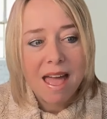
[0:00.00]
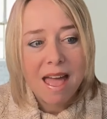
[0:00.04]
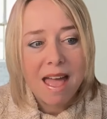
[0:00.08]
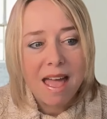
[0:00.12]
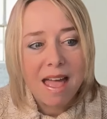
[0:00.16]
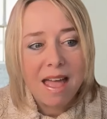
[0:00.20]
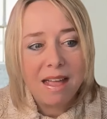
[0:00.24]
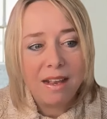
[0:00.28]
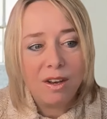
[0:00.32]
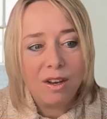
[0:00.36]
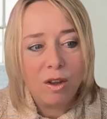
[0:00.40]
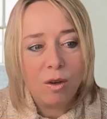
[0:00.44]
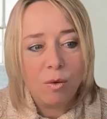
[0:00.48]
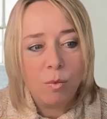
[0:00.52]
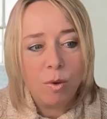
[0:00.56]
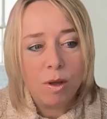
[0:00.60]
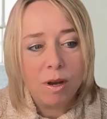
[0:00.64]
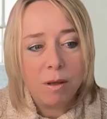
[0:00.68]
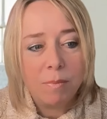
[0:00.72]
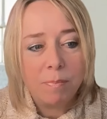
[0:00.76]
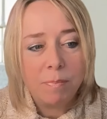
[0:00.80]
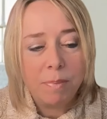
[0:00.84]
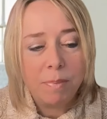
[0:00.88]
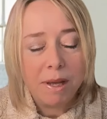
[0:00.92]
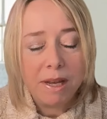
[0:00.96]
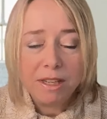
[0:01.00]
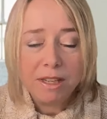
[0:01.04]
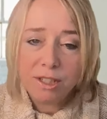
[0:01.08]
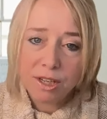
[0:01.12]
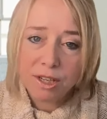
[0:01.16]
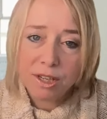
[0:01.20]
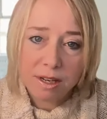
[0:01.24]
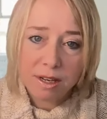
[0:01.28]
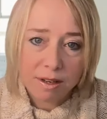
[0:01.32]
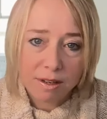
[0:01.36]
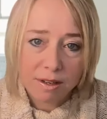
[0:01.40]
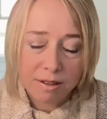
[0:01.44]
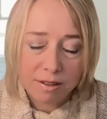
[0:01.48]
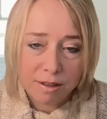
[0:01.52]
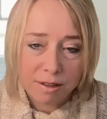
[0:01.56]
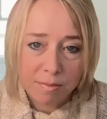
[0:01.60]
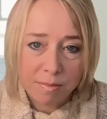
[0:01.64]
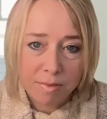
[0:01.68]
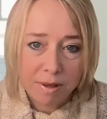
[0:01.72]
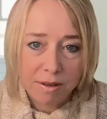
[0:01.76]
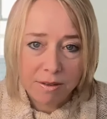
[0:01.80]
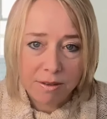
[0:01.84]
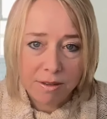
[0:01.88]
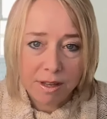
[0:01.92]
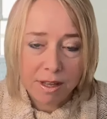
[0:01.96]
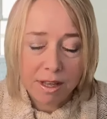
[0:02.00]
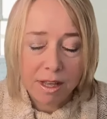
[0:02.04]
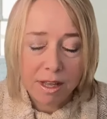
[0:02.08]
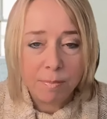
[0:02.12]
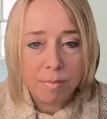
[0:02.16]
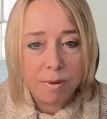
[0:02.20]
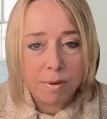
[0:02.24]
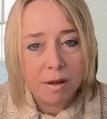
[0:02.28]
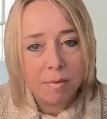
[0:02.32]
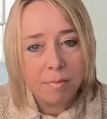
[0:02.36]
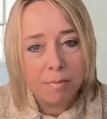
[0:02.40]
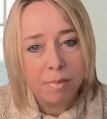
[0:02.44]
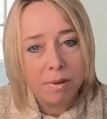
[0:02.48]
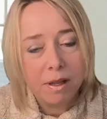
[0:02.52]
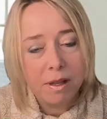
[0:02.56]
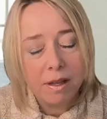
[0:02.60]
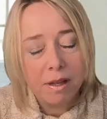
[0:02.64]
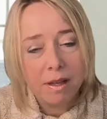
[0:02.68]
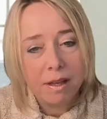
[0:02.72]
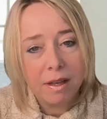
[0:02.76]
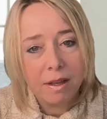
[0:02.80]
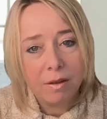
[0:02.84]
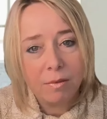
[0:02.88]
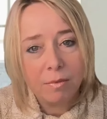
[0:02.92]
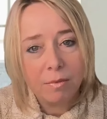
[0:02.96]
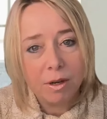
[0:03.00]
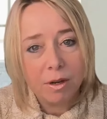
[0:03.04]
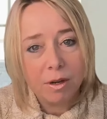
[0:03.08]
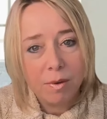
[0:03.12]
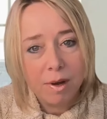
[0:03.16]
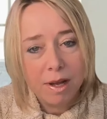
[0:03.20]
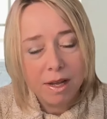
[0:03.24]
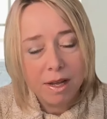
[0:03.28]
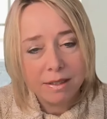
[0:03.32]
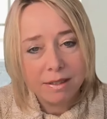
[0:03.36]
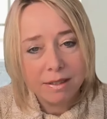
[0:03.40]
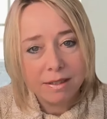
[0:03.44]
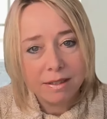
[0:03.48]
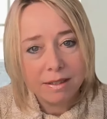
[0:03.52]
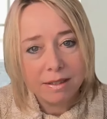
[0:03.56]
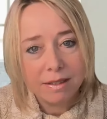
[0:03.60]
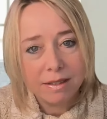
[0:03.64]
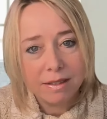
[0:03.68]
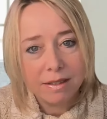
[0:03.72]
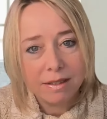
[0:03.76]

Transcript: And when a patient submits a HIPAA complying request